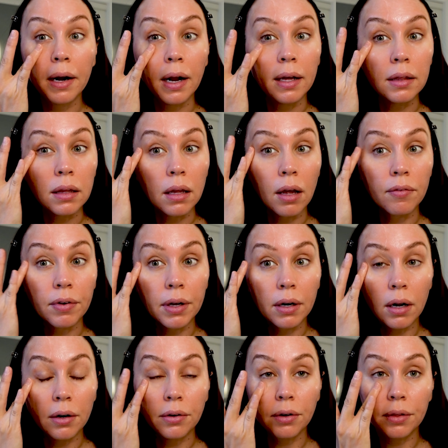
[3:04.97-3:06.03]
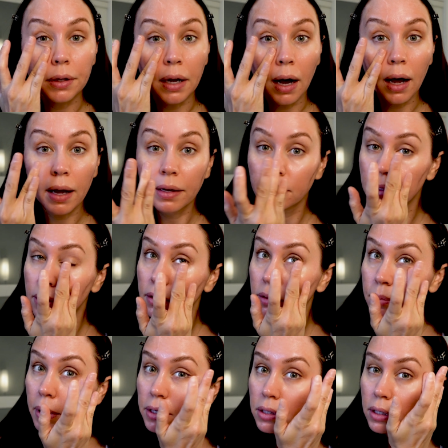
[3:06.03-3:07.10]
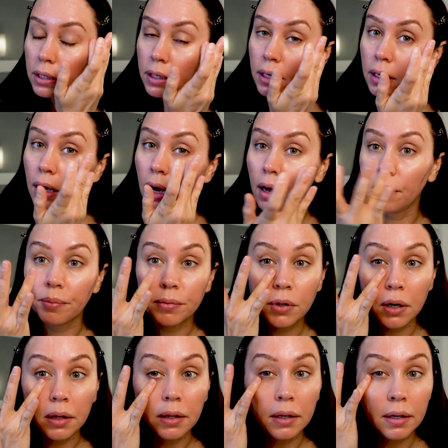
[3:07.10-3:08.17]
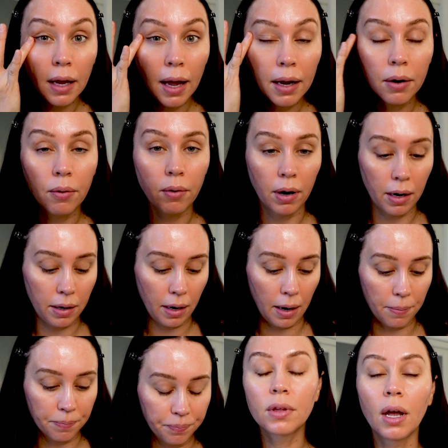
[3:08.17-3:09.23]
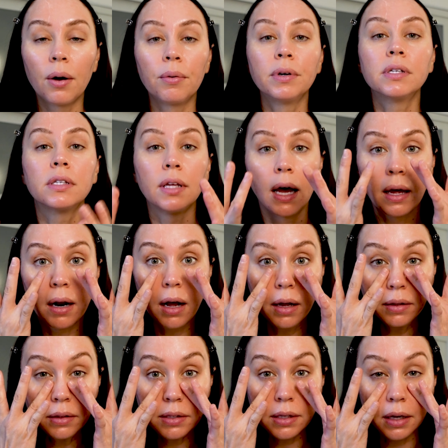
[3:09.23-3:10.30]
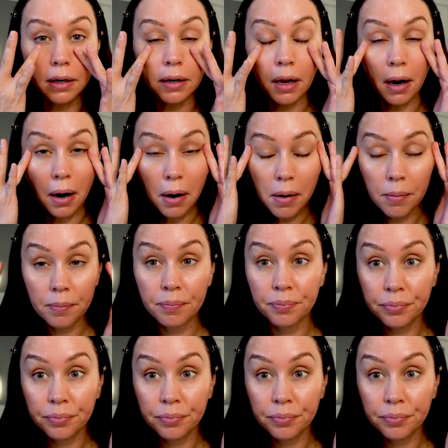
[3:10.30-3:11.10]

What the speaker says: I love it under the eyes, especially during the day or at night. Now we're set on skincare.